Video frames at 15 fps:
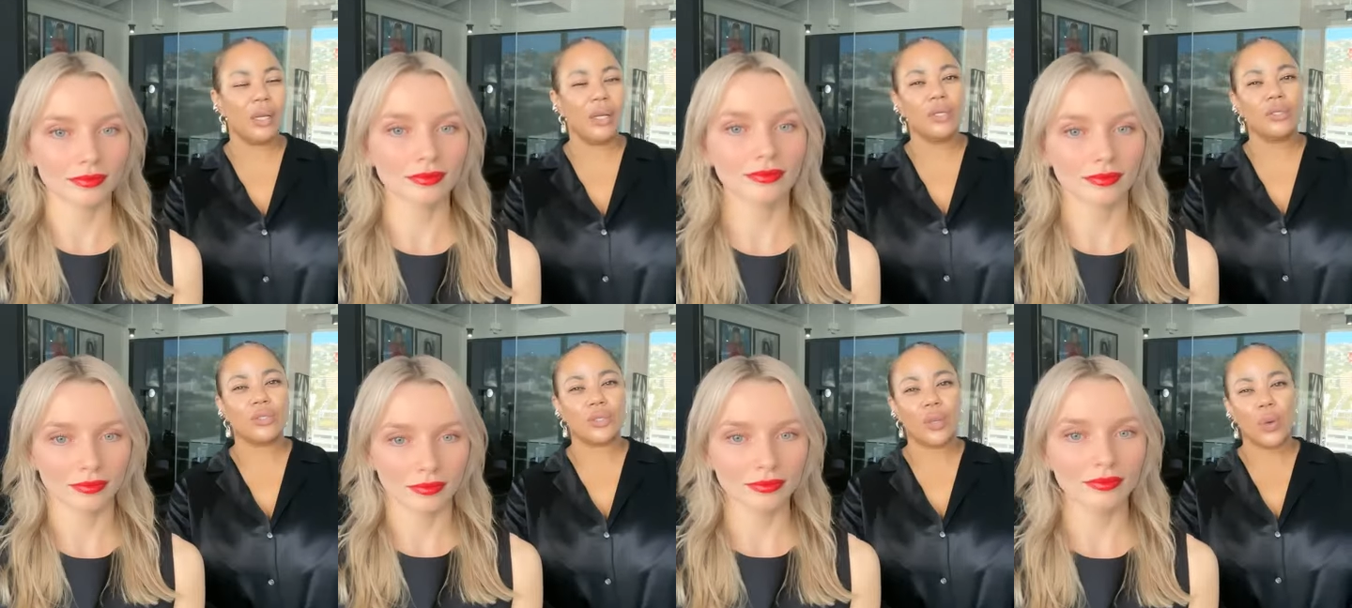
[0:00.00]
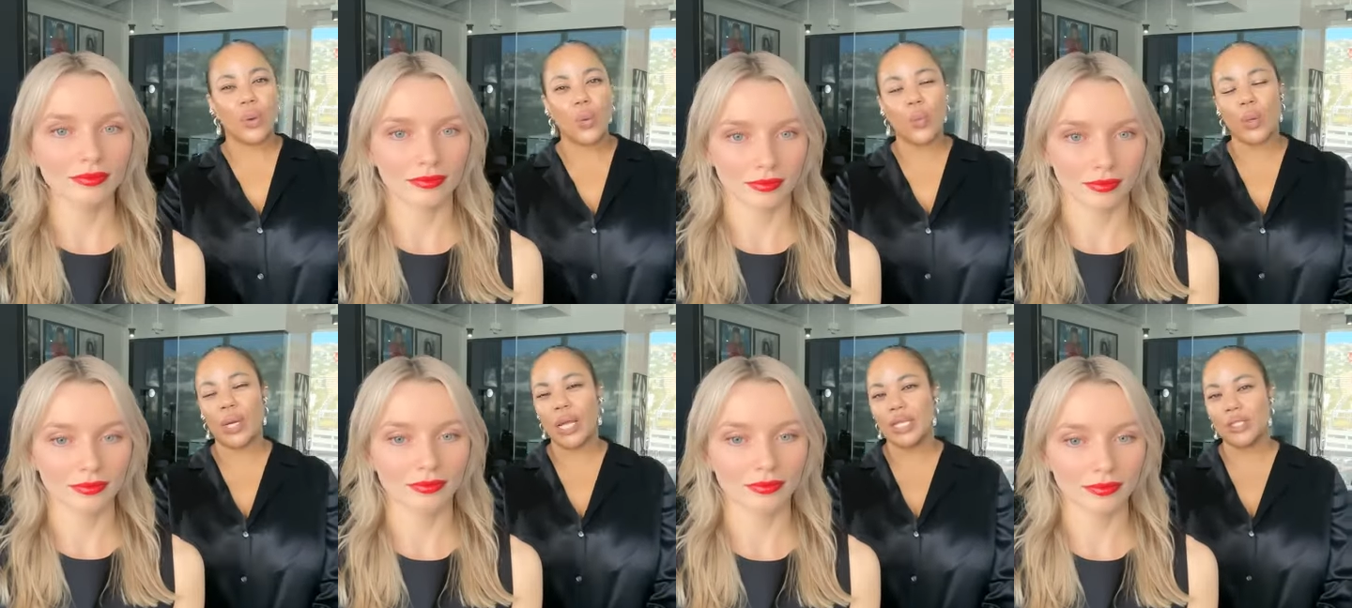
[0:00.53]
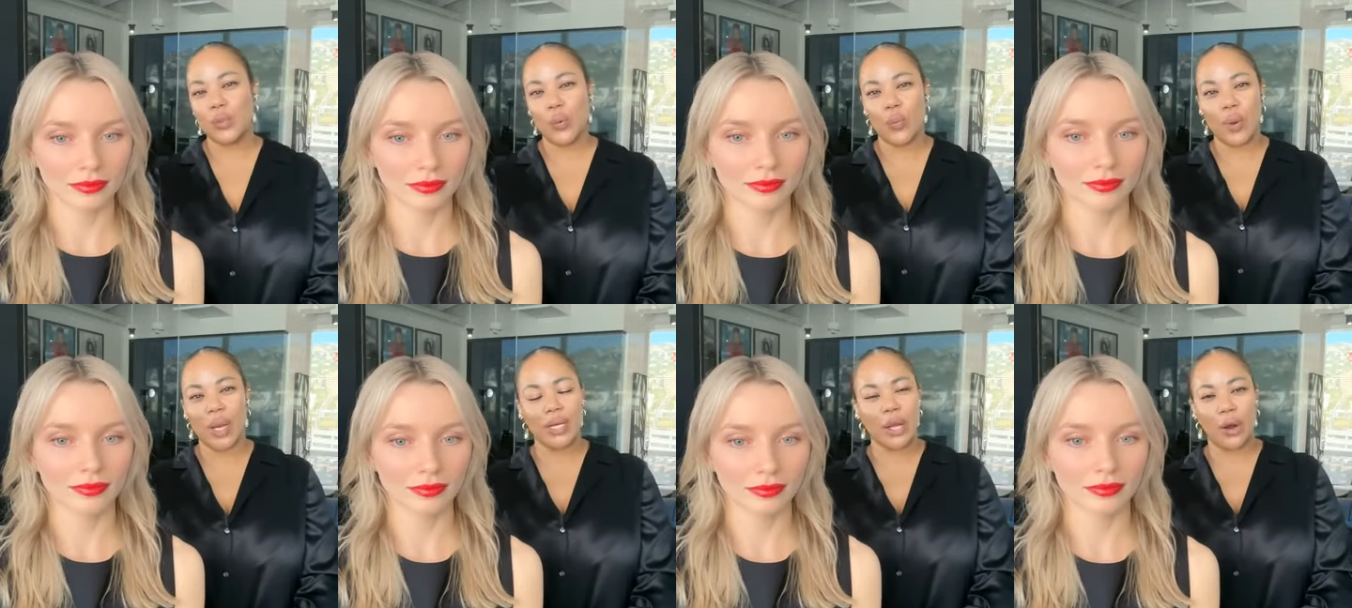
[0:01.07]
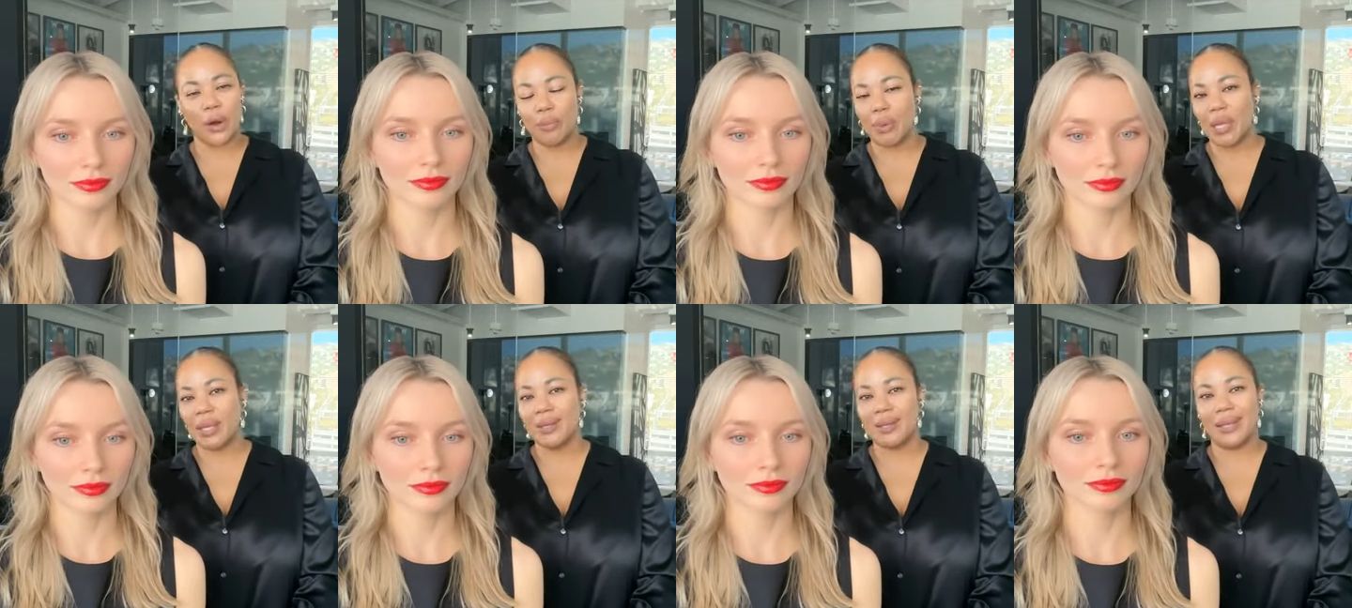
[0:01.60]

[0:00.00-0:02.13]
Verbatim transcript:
Speaker 1: So when I do a red carpet,